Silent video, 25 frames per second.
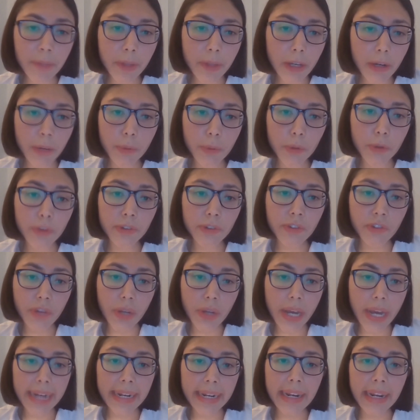approach to
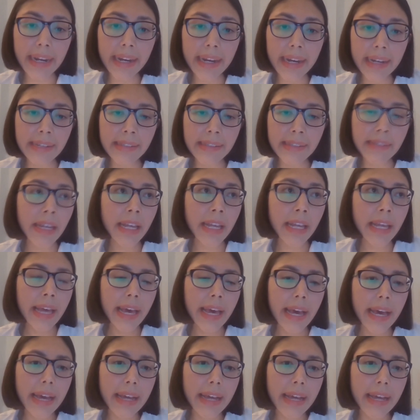analyze
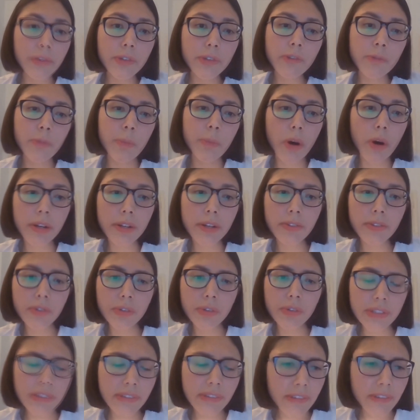and respond to
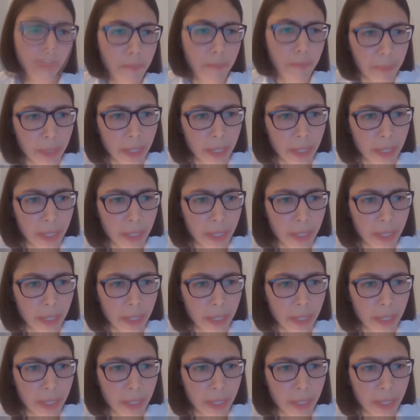risks.